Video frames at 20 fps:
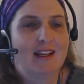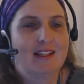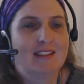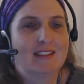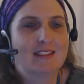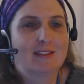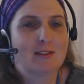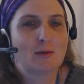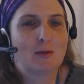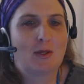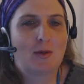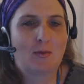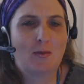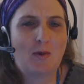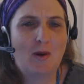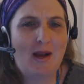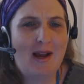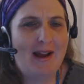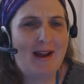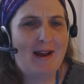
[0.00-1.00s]
and just going,
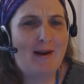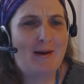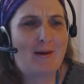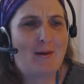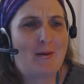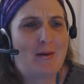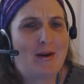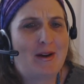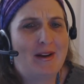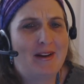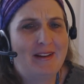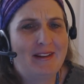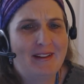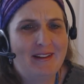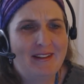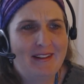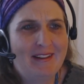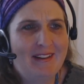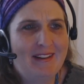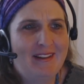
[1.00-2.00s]
wow
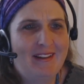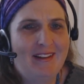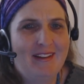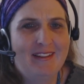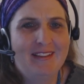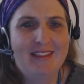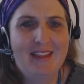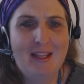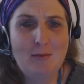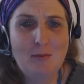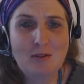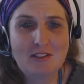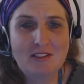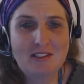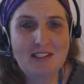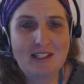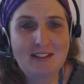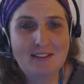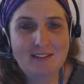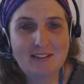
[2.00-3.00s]
that
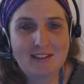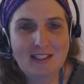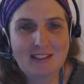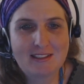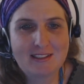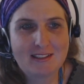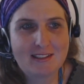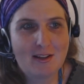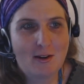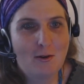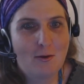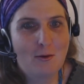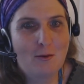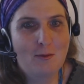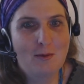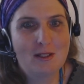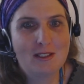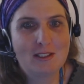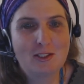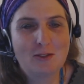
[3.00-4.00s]
person handled that so
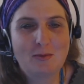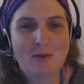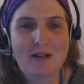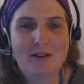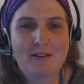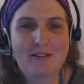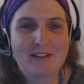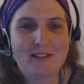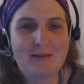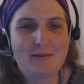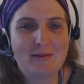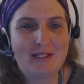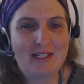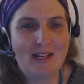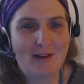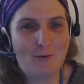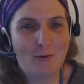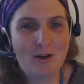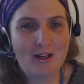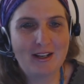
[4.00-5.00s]
much better than
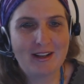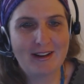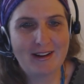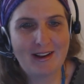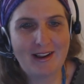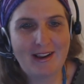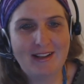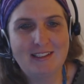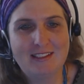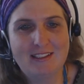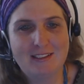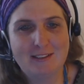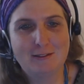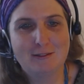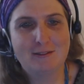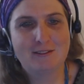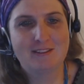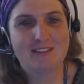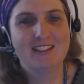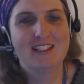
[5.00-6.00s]
me. What can I
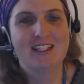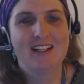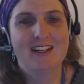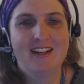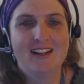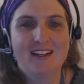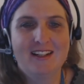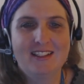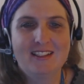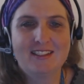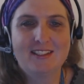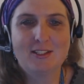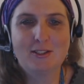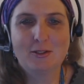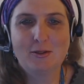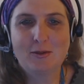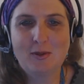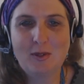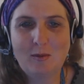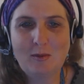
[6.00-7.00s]
do
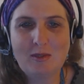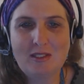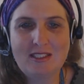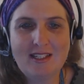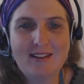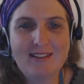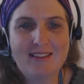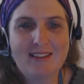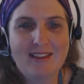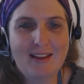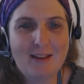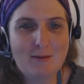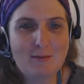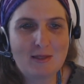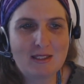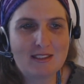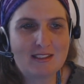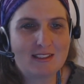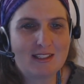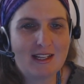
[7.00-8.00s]
to imitate them
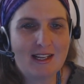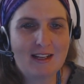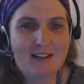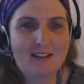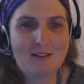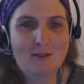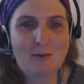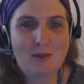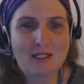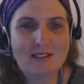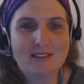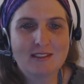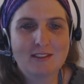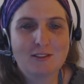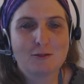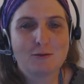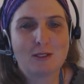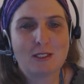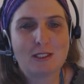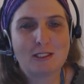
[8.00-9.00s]
and to handle my
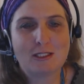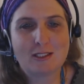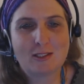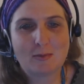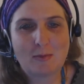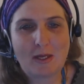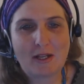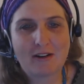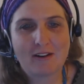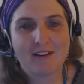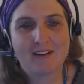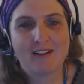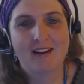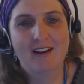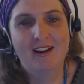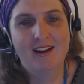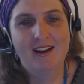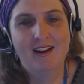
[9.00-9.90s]
situations better?